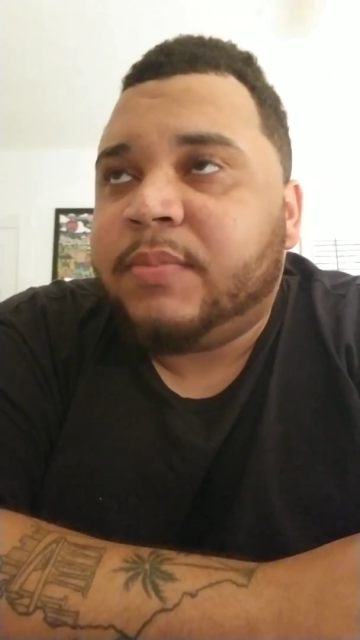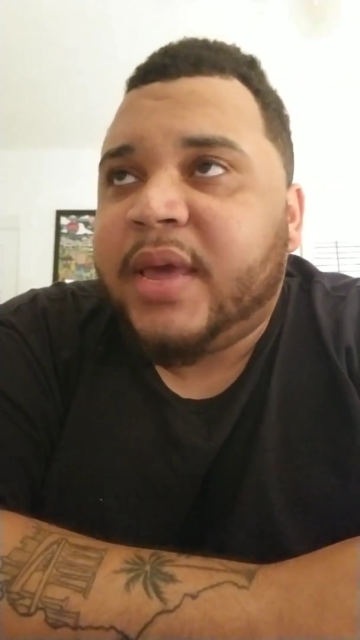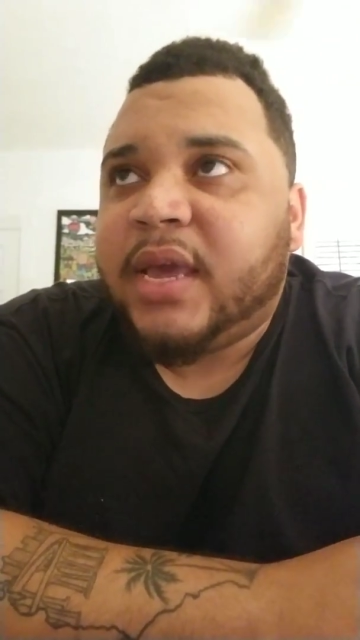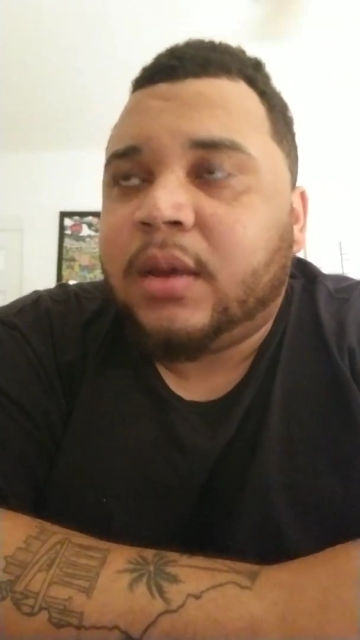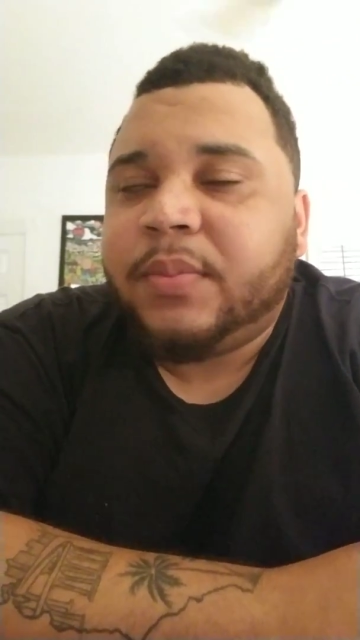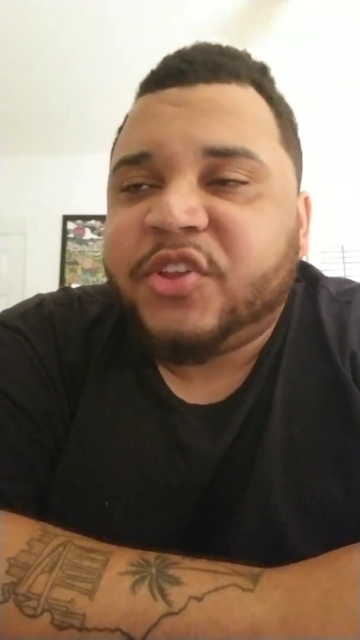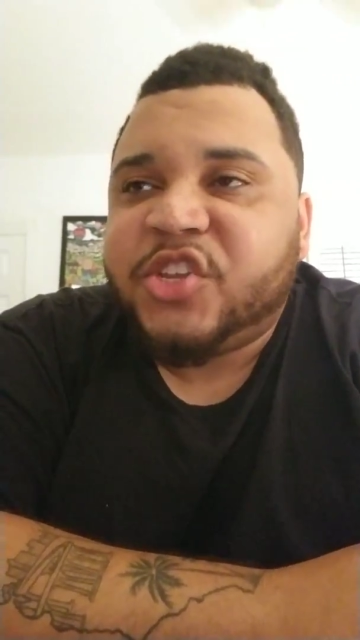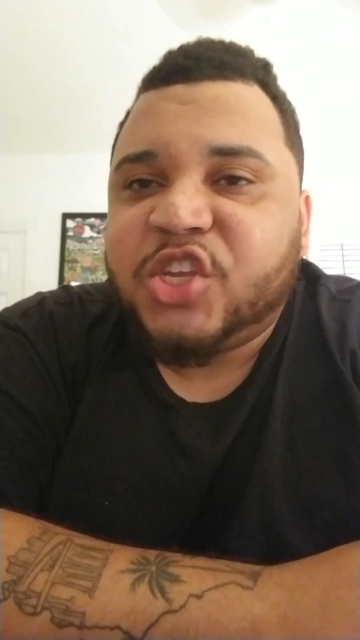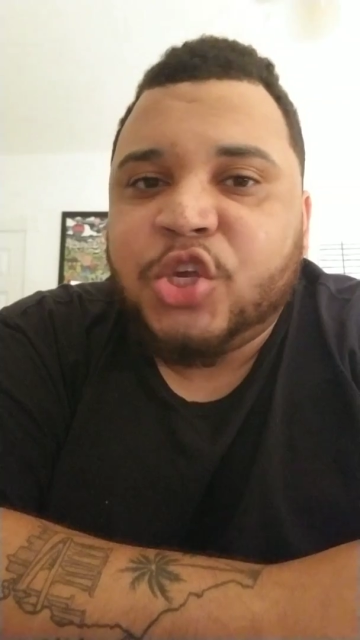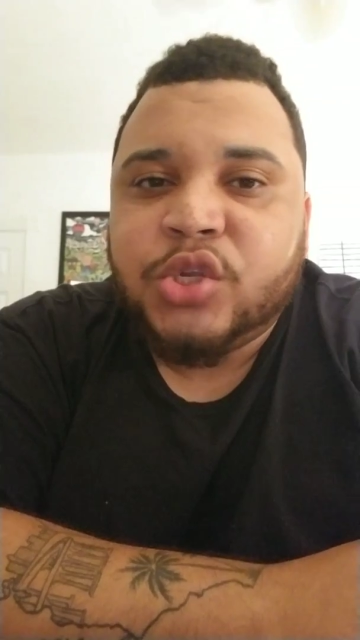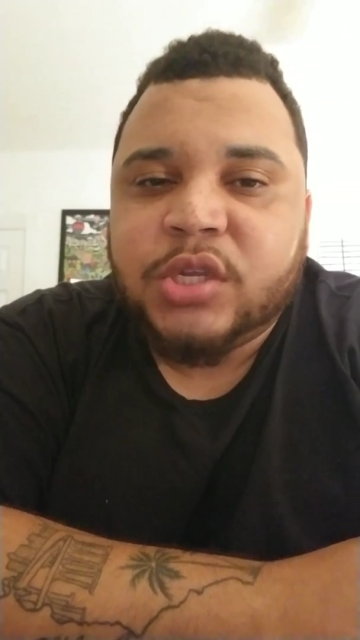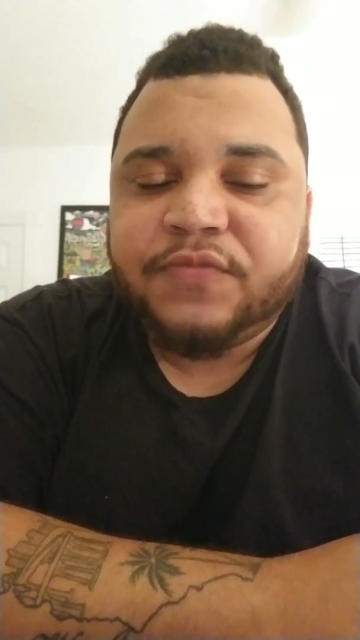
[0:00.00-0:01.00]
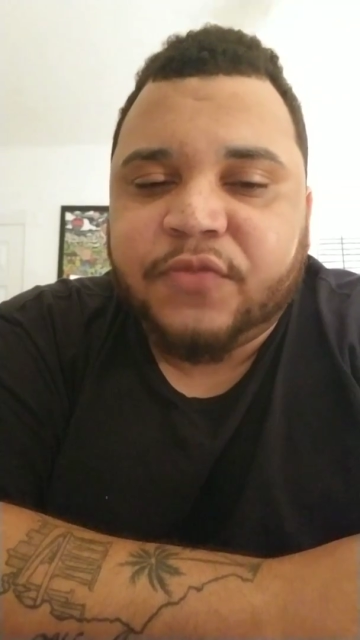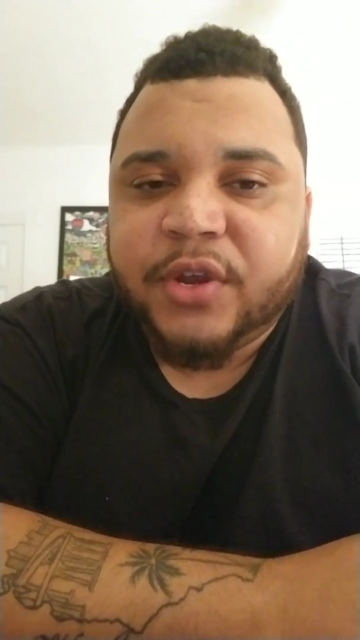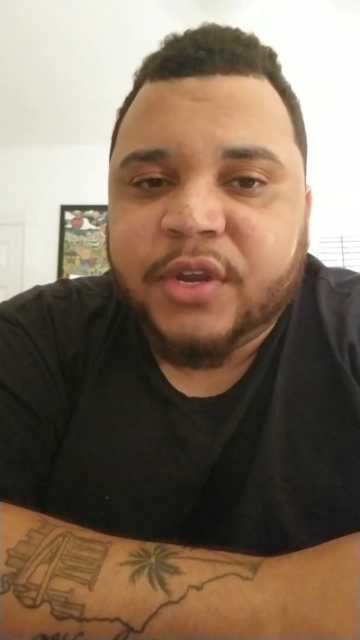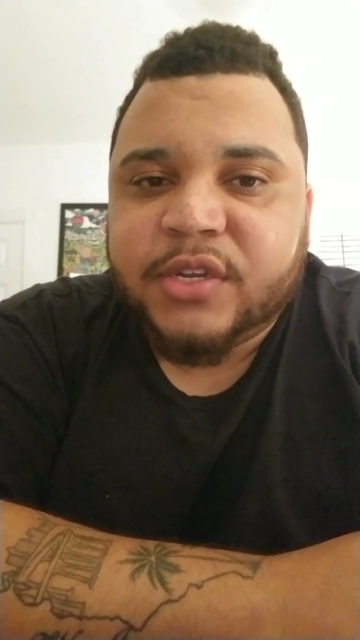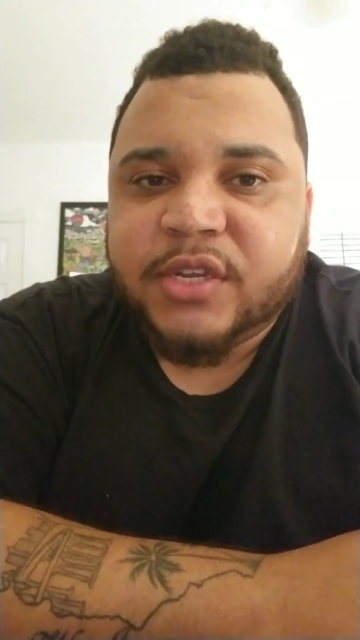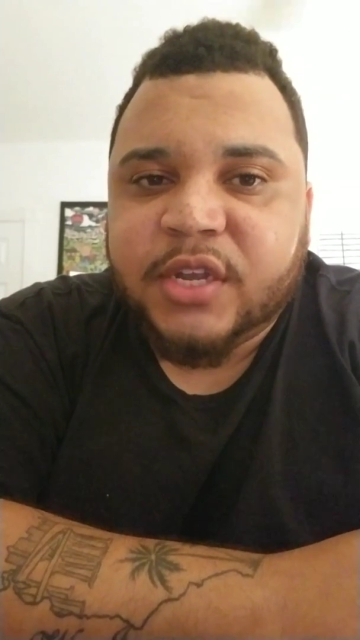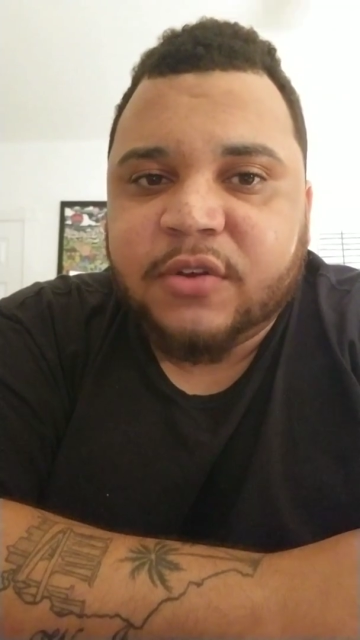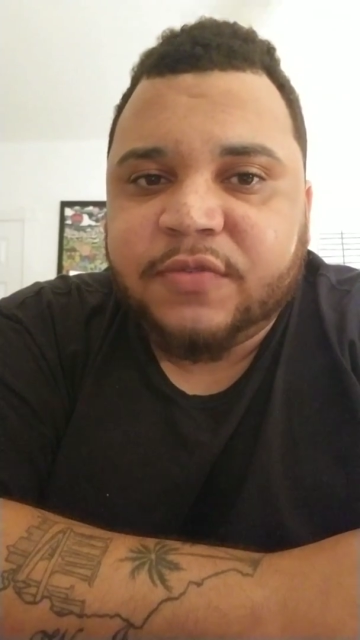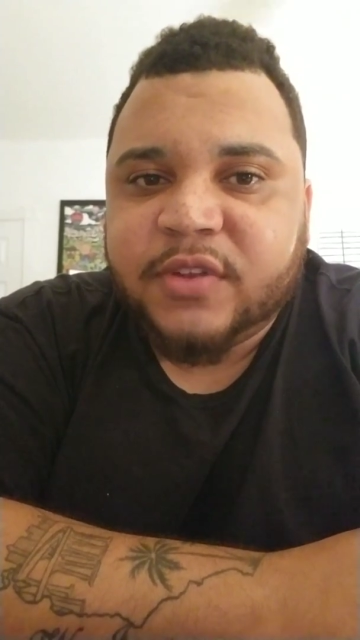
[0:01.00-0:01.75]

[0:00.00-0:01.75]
make up excuses for yourself.